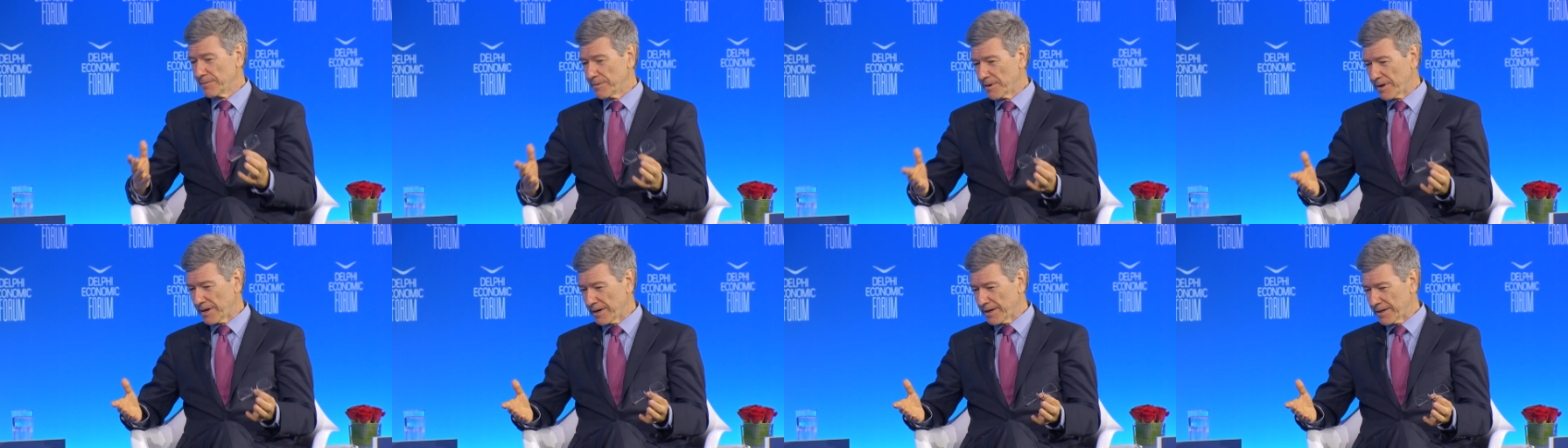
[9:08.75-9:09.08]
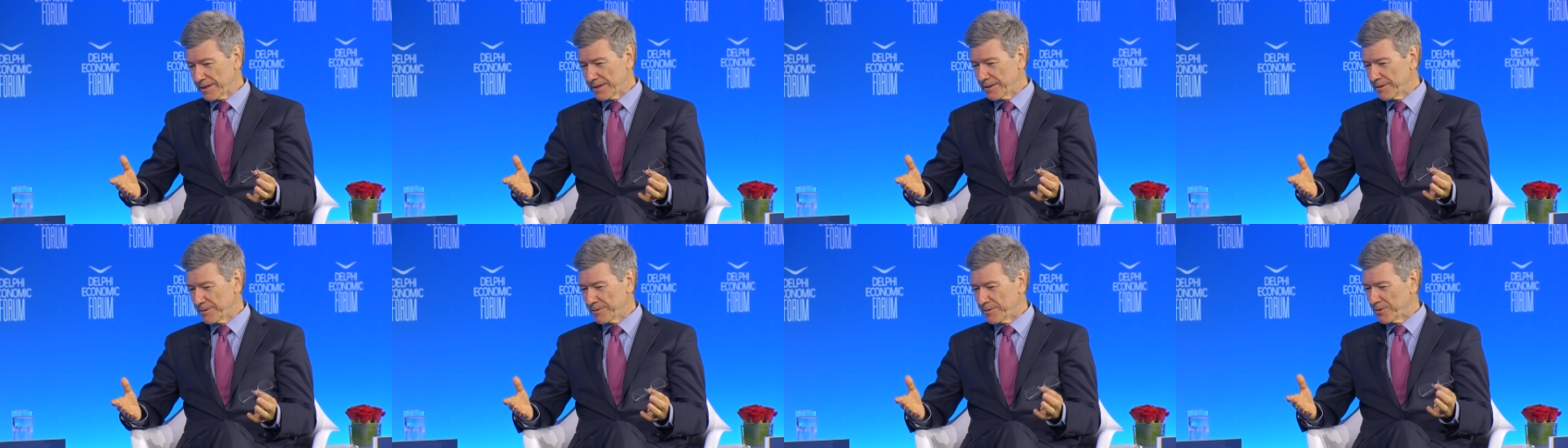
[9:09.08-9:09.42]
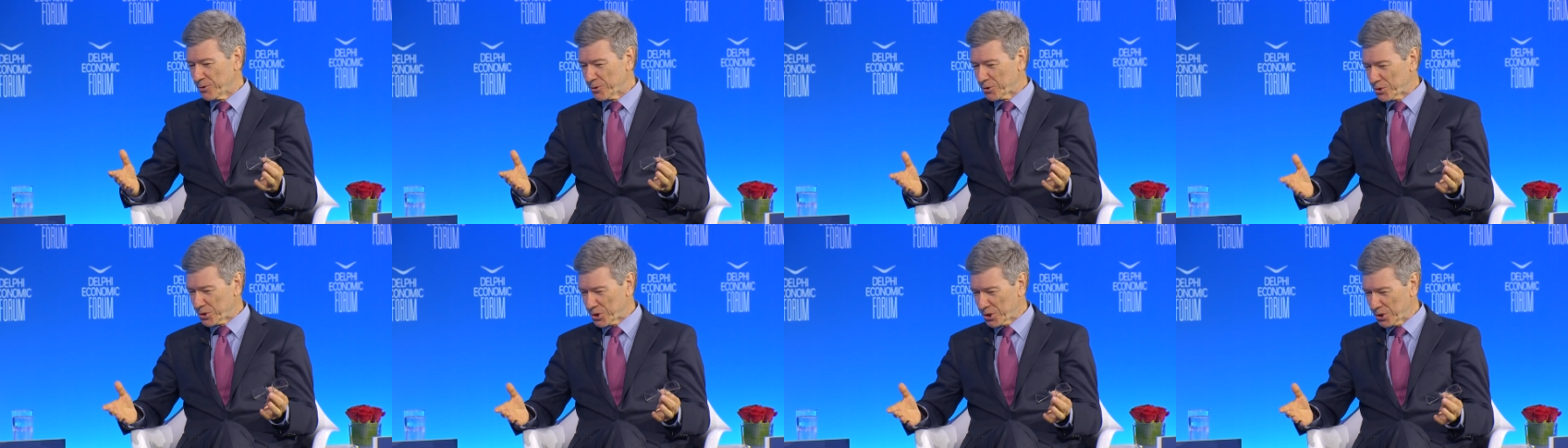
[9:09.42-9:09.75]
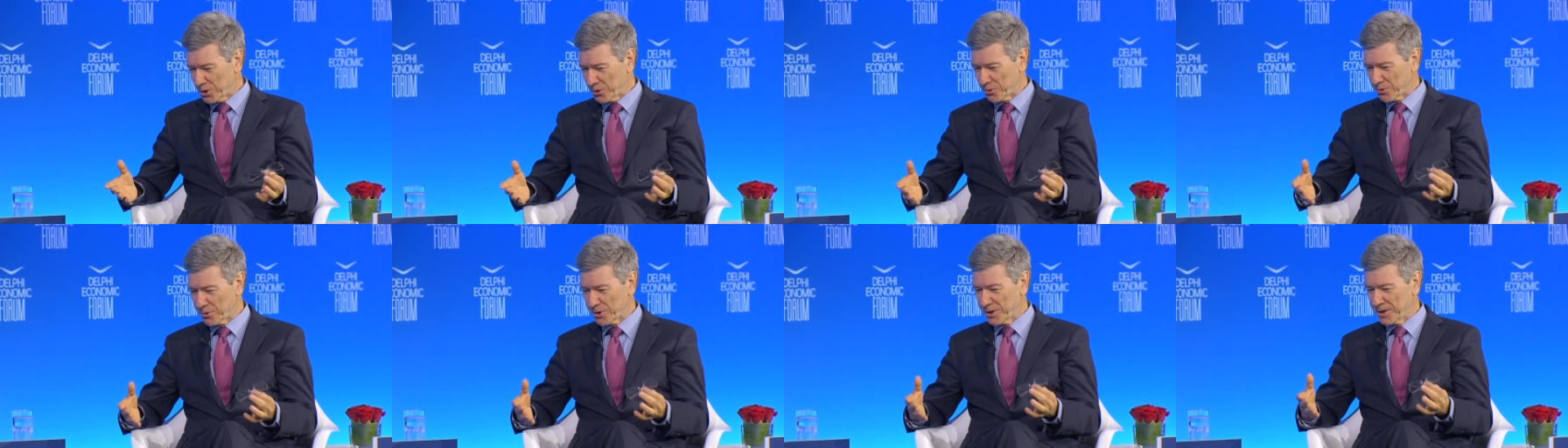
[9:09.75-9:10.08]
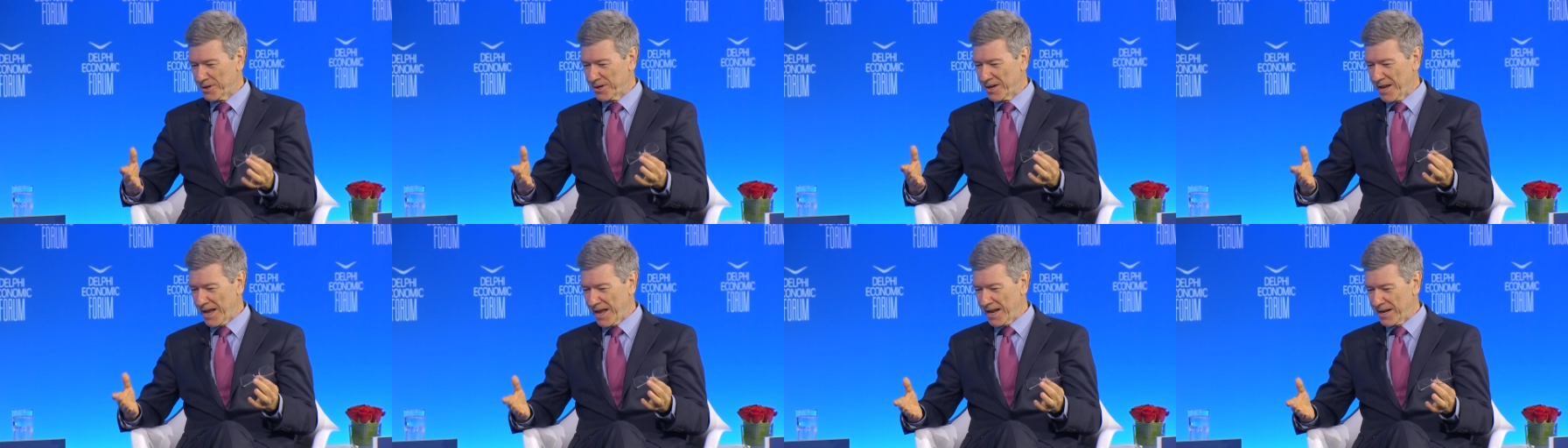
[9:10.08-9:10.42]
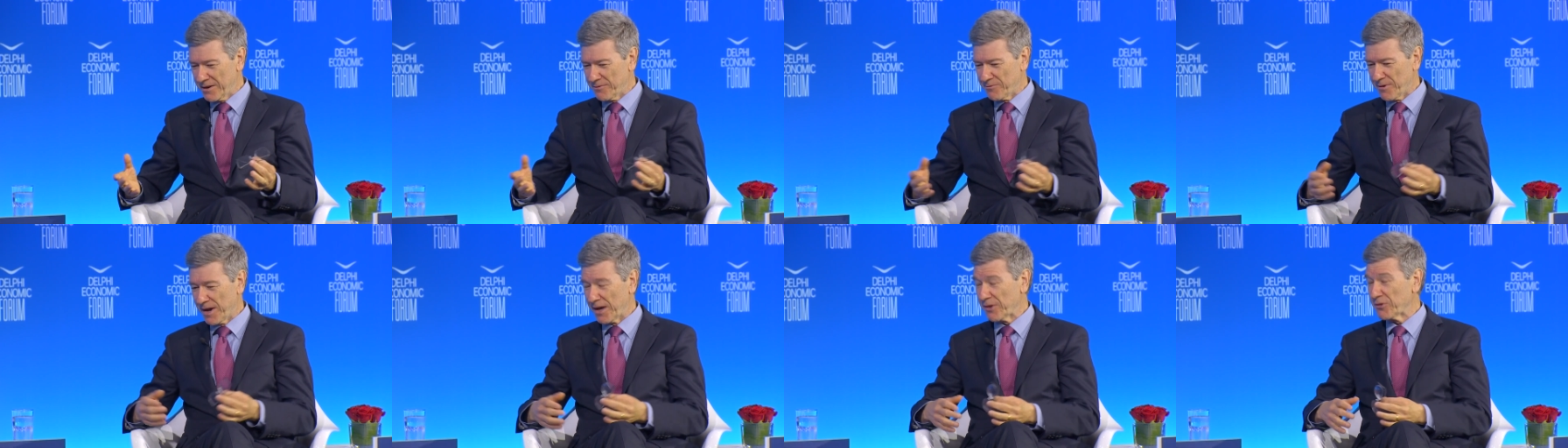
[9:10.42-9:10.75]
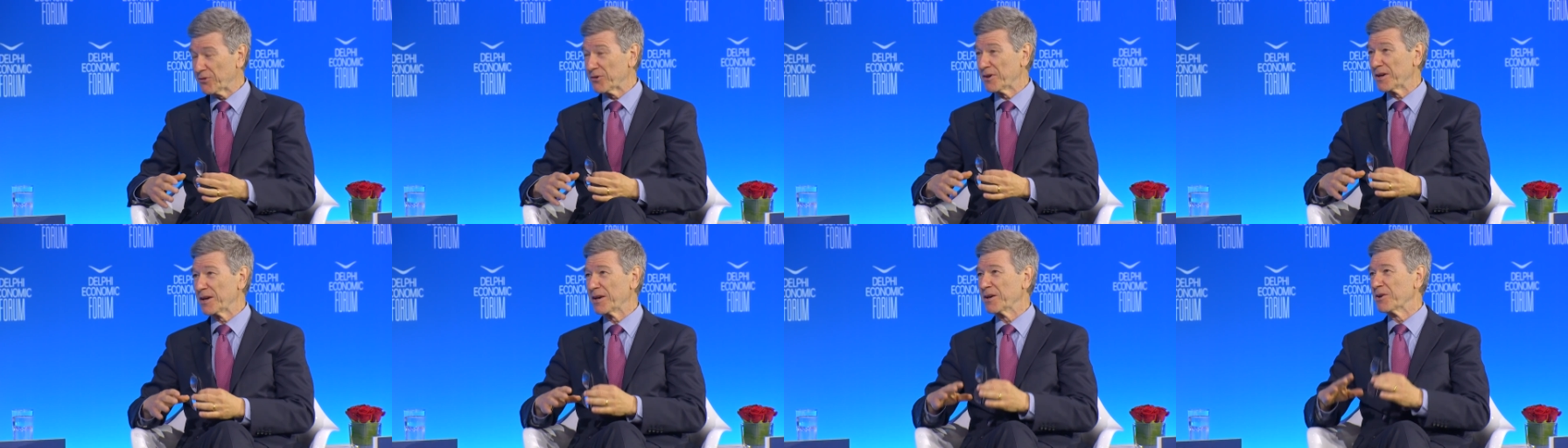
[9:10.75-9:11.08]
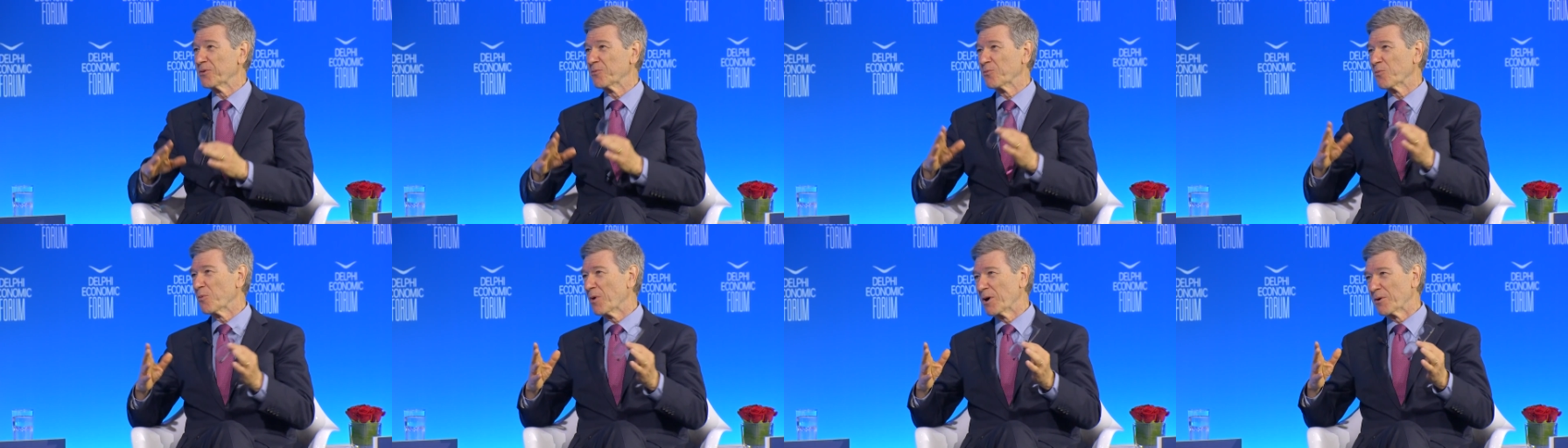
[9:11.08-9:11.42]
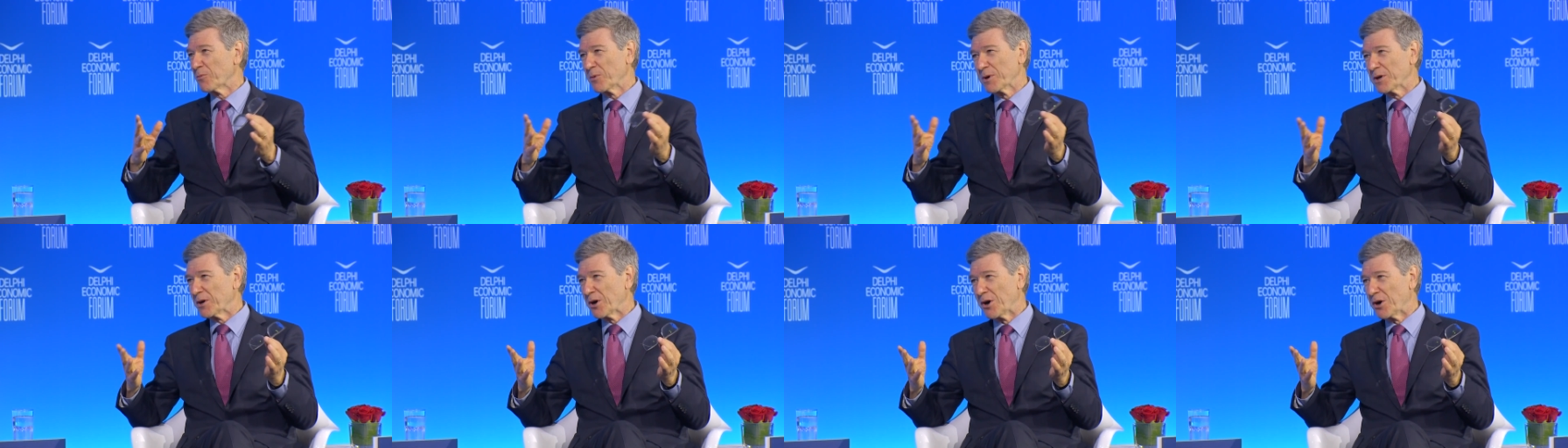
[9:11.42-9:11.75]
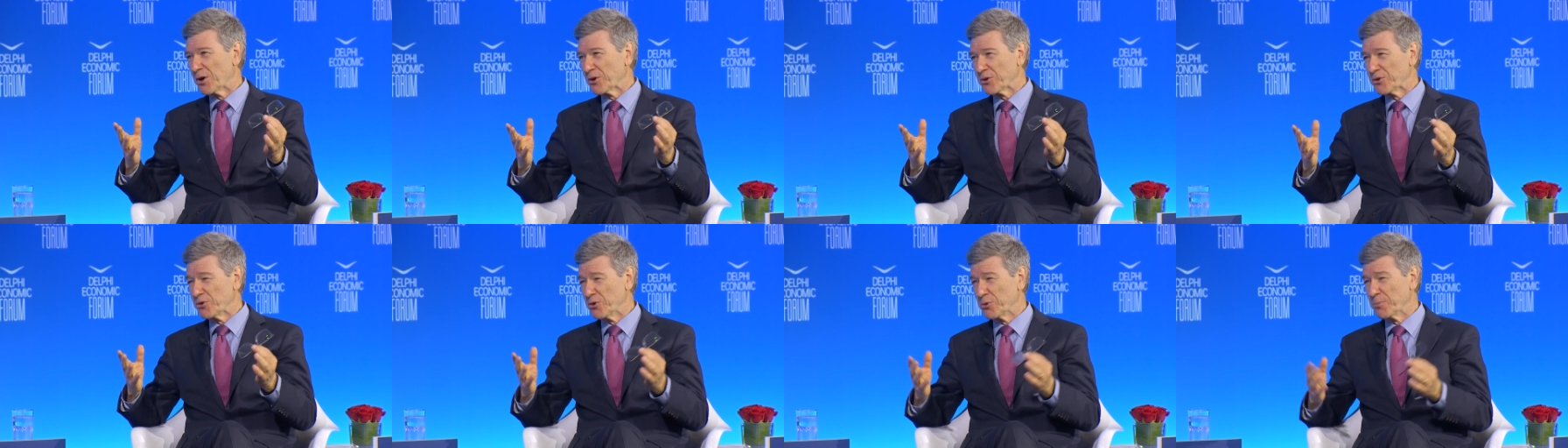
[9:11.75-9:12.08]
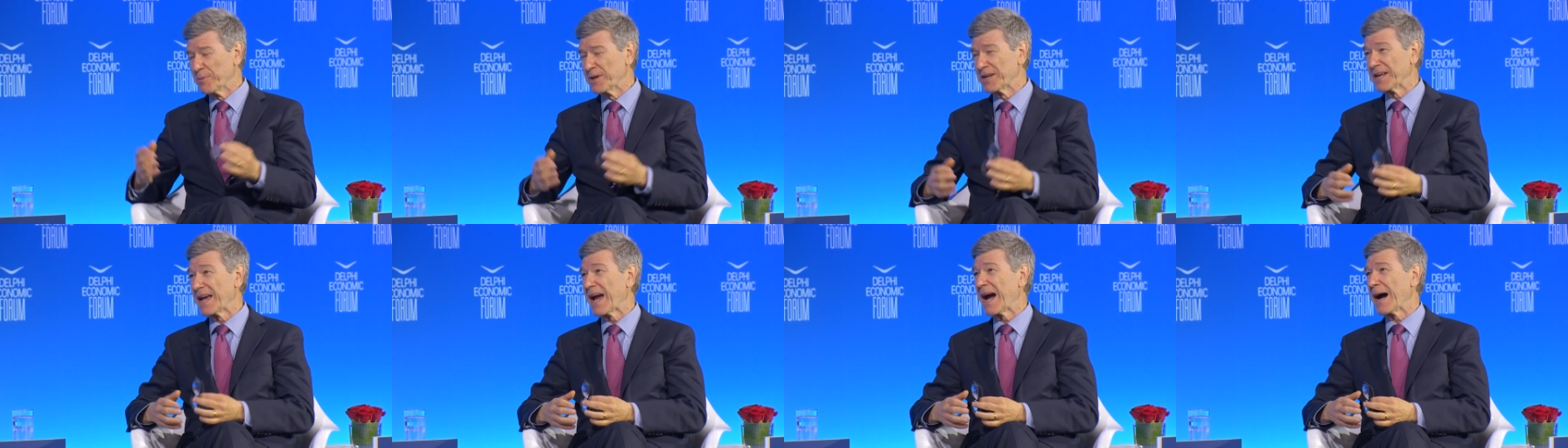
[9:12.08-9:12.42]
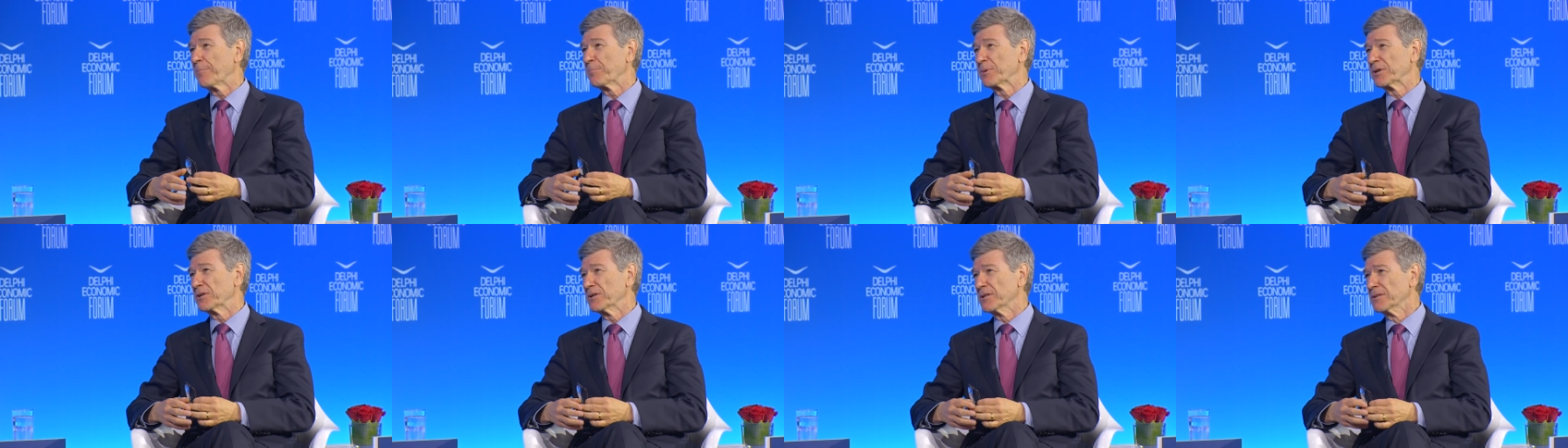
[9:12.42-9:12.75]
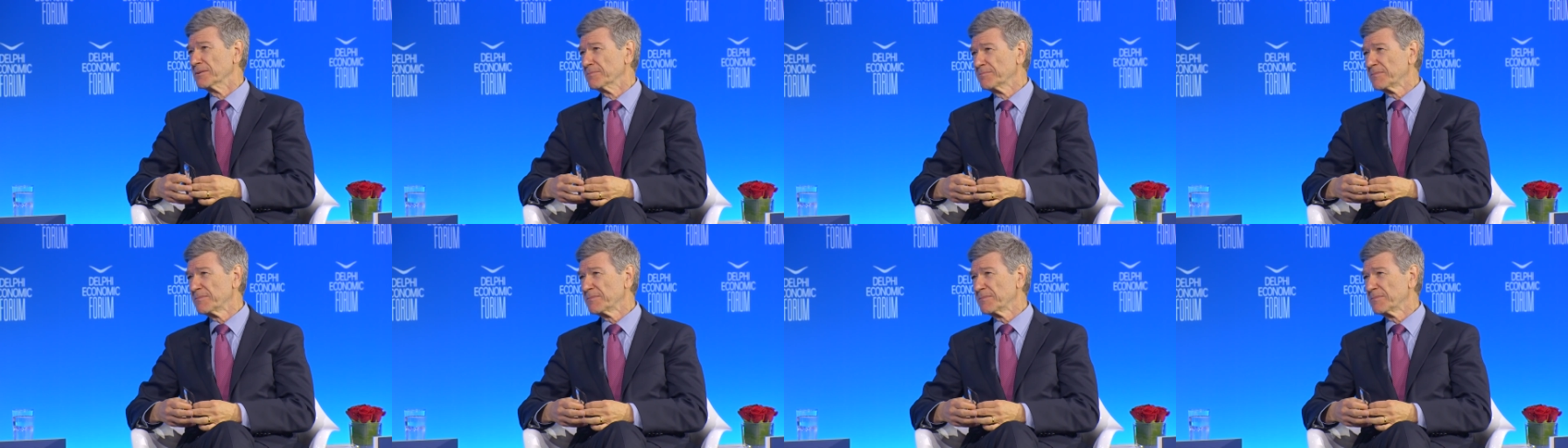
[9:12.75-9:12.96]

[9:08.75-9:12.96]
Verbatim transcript: uh, your children and investing in what we call human capital,